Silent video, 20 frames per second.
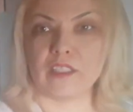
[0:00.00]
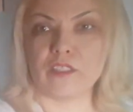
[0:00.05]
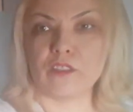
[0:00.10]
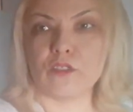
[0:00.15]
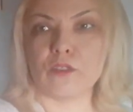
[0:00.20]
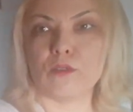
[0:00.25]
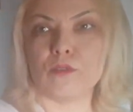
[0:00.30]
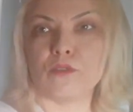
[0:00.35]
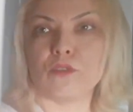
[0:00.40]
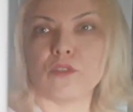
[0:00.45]

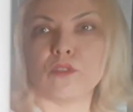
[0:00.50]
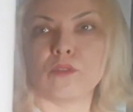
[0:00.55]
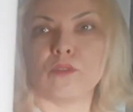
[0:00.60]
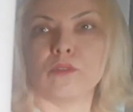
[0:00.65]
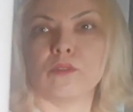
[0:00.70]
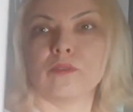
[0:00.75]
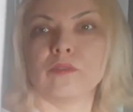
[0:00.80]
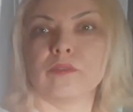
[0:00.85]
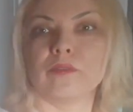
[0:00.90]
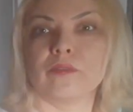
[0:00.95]
It's
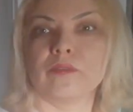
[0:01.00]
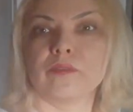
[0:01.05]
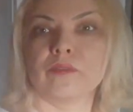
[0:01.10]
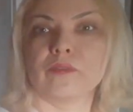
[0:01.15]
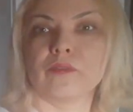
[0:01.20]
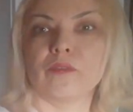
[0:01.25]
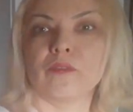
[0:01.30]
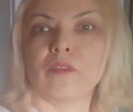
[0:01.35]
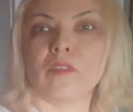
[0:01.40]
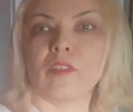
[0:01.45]
also
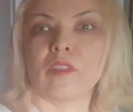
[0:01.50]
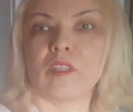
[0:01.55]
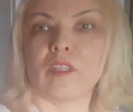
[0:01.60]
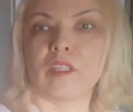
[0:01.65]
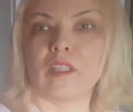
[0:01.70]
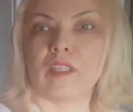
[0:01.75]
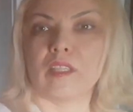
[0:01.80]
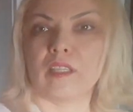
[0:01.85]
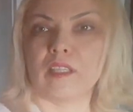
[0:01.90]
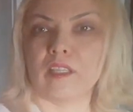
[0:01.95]

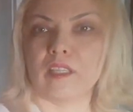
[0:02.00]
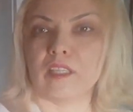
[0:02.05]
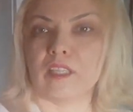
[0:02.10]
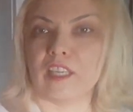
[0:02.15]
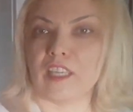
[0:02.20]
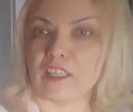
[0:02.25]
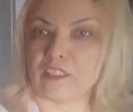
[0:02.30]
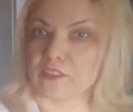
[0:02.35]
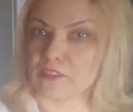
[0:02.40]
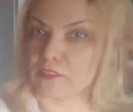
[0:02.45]

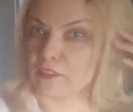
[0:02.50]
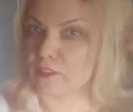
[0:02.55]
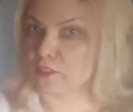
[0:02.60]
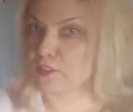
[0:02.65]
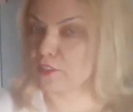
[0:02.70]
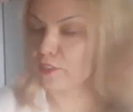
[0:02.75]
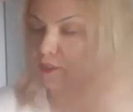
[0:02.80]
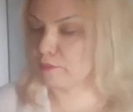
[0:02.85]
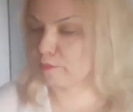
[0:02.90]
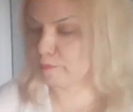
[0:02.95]
against
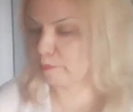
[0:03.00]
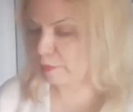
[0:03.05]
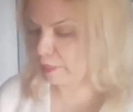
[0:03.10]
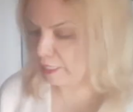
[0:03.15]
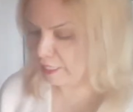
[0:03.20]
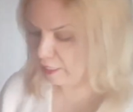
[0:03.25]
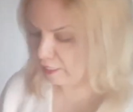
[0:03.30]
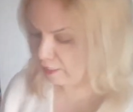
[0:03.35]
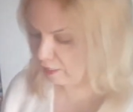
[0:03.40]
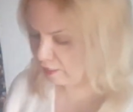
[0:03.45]
this
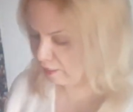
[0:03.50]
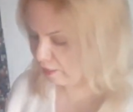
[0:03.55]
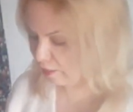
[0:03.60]
black,